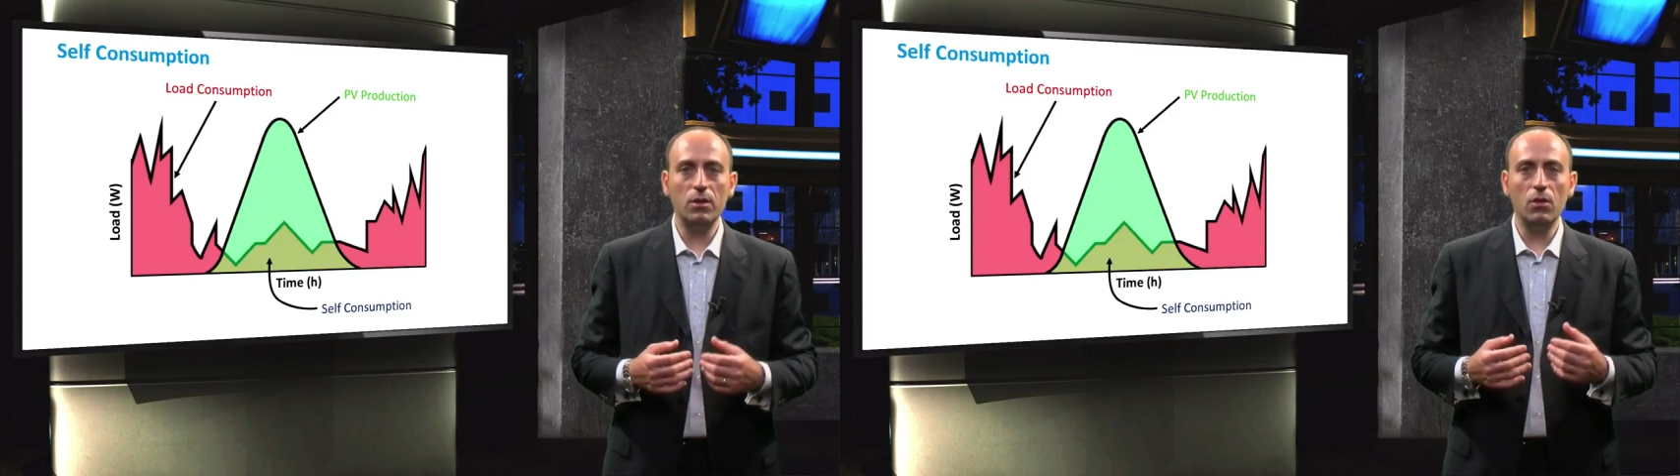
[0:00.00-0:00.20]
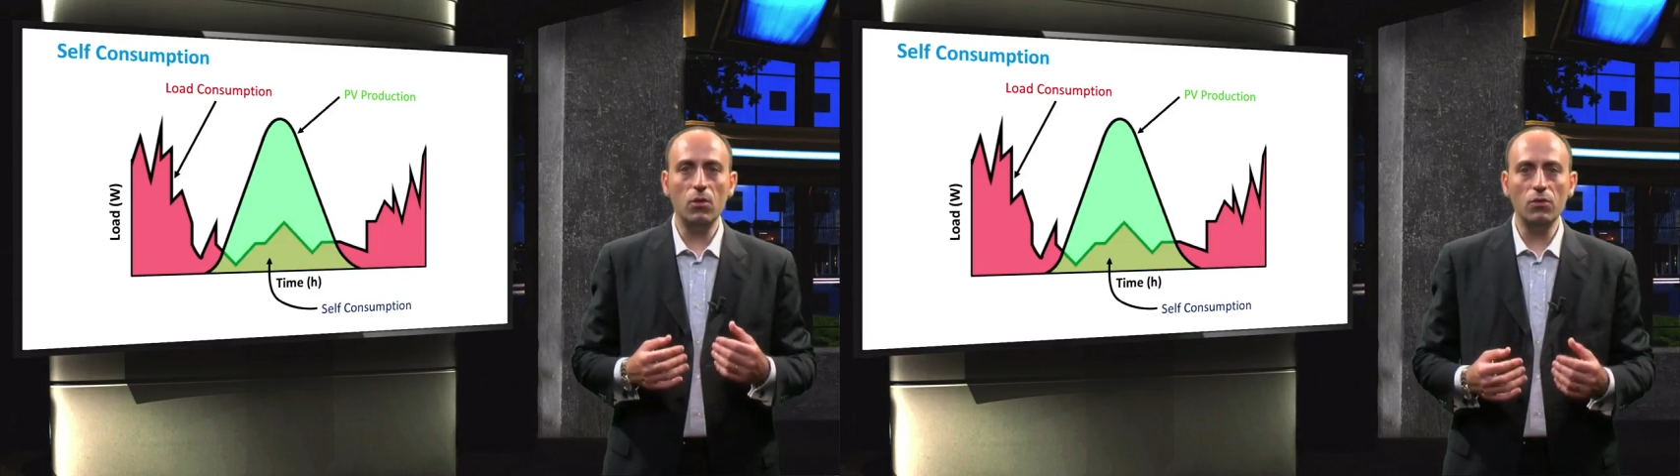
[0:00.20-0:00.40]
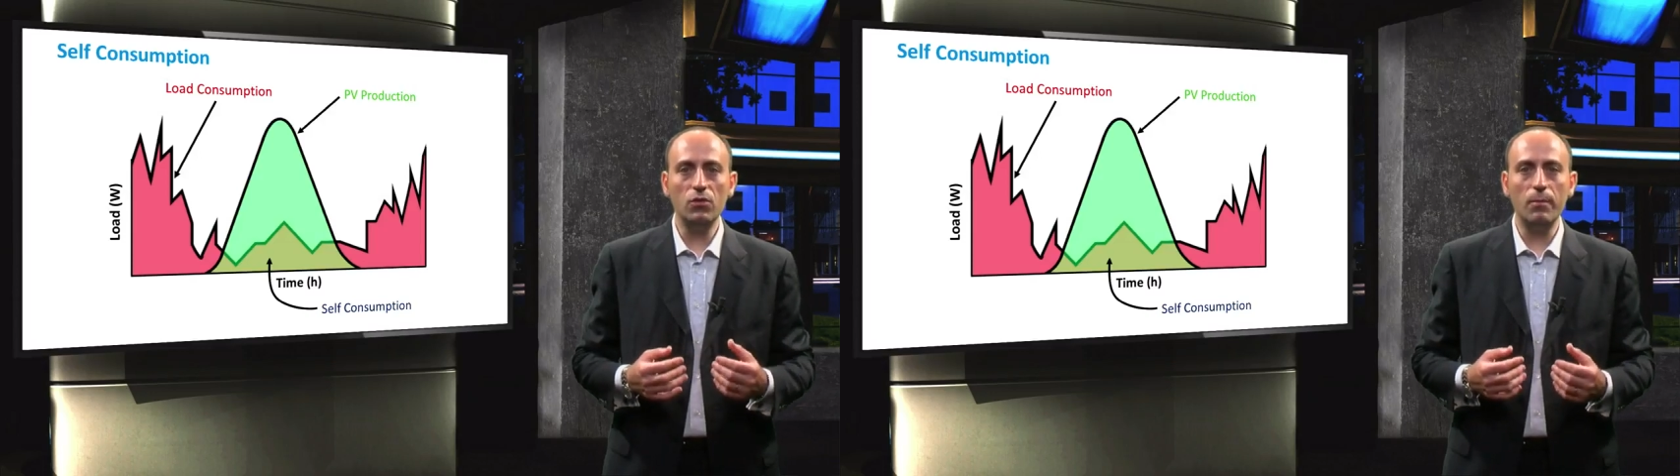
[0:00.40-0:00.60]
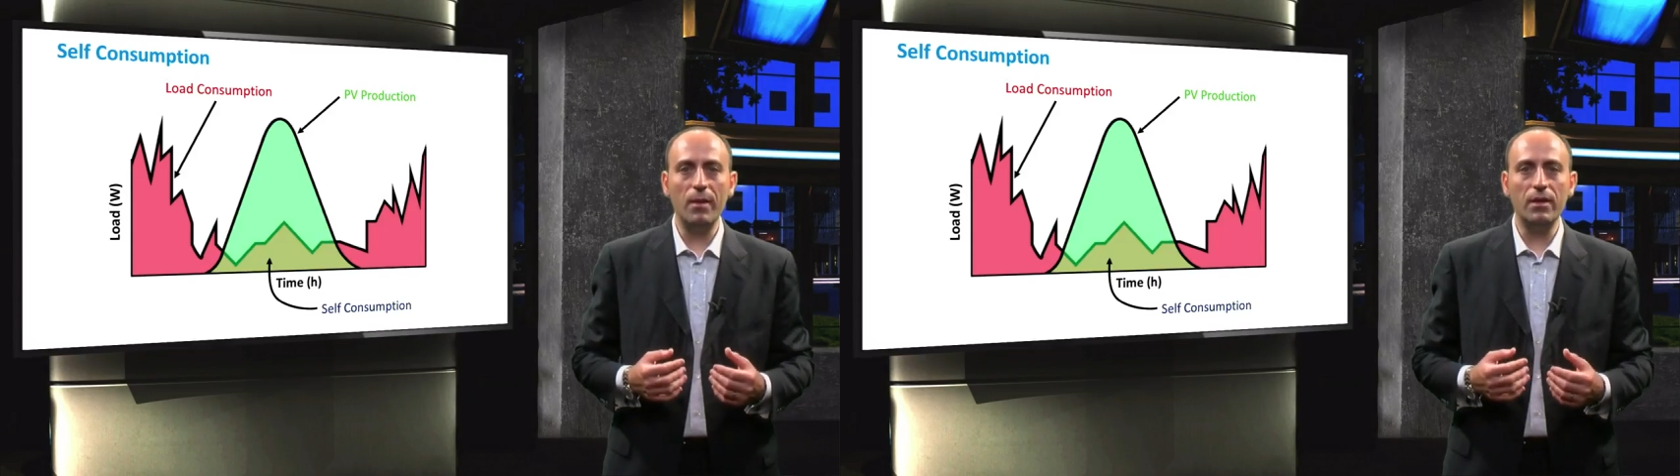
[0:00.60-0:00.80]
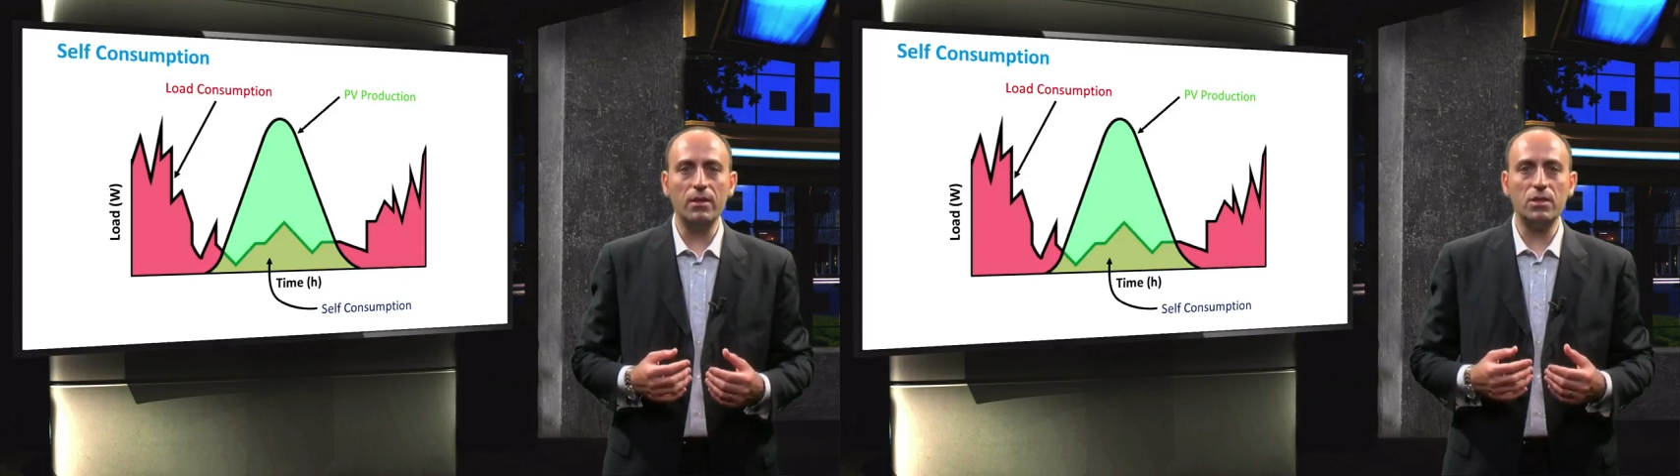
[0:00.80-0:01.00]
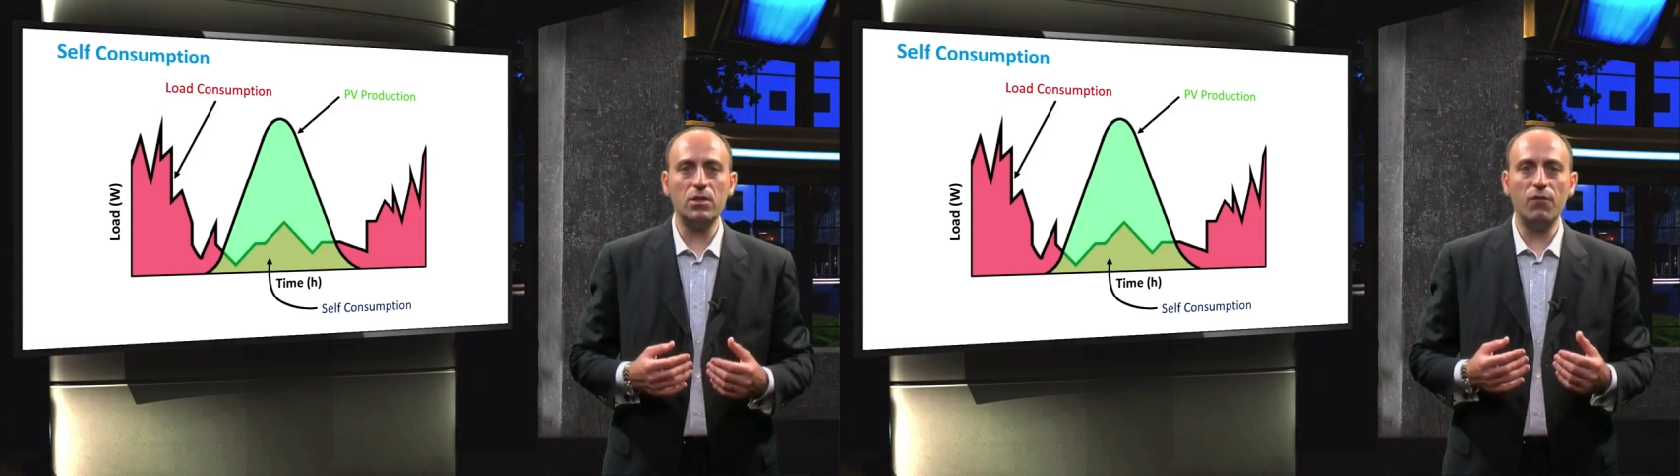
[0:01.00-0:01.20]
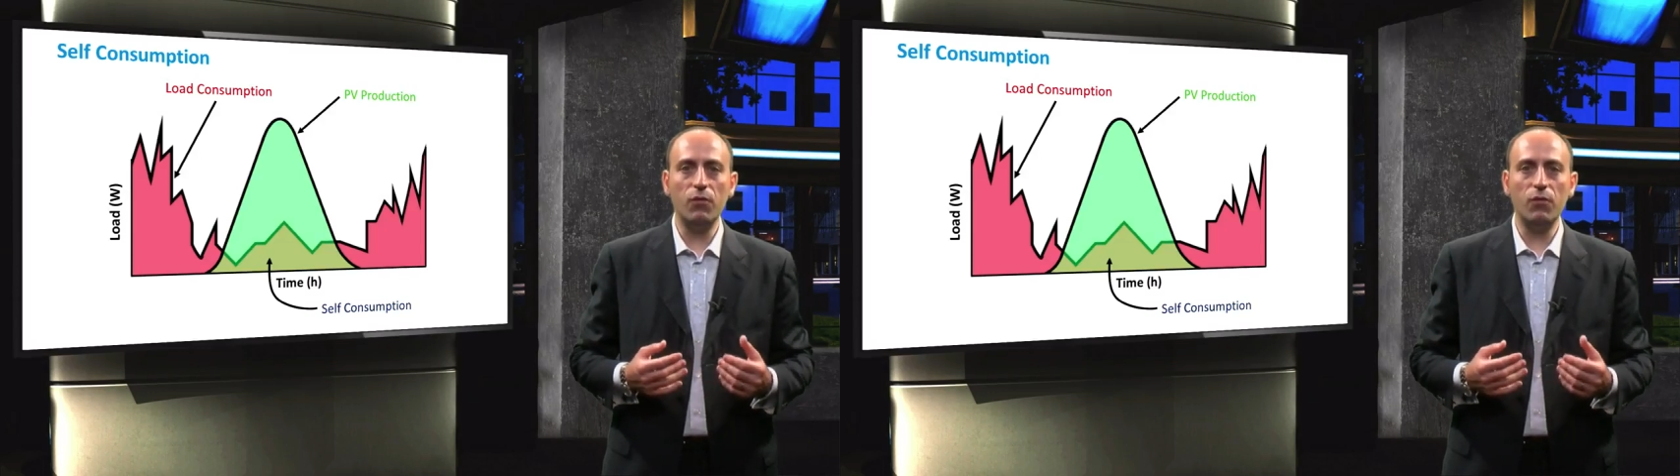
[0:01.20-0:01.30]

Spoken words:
the load demand is